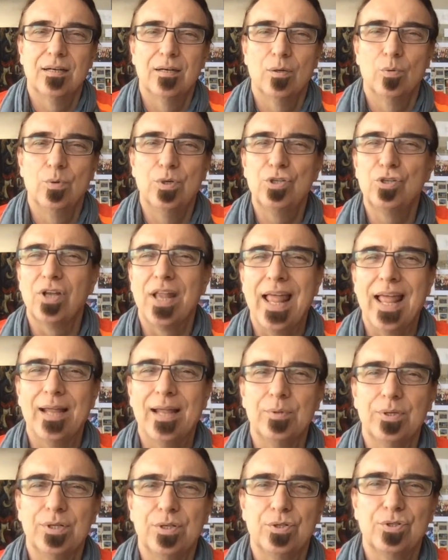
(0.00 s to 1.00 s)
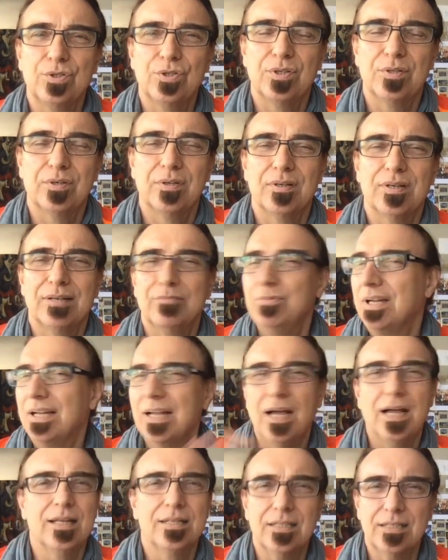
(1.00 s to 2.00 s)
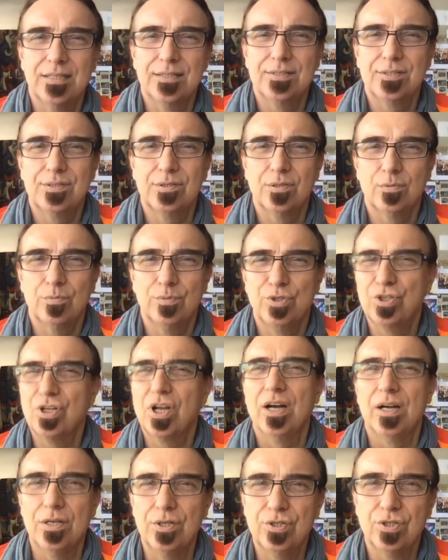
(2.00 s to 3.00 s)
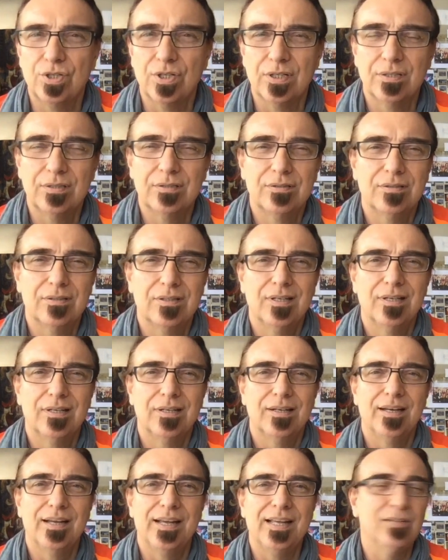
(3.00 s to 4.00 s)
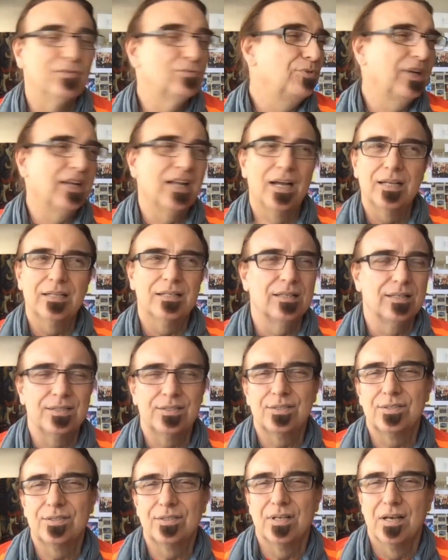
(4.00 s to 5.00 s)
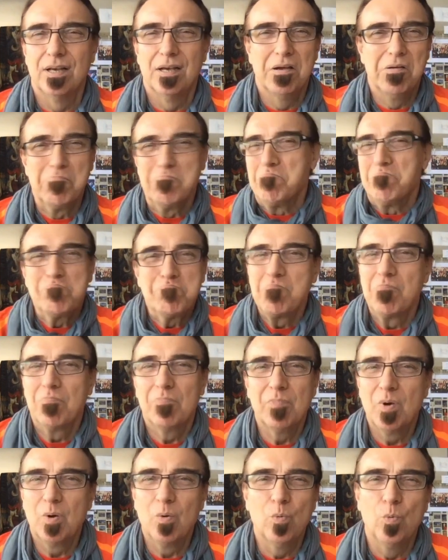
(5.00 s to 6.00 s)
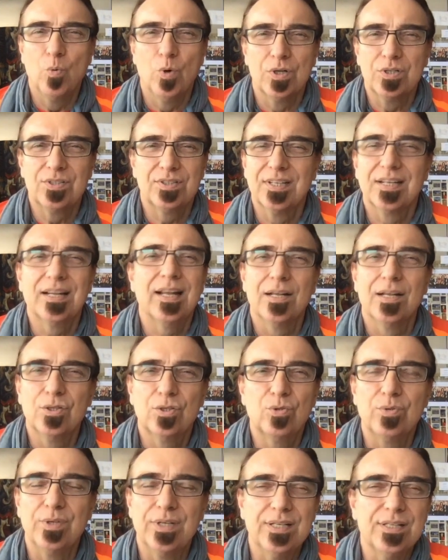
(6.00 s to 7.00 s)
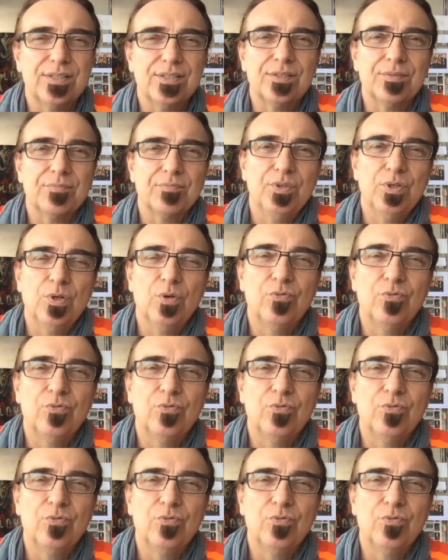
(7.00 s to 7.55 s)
which language, regardless which culture, and regardless what the country is you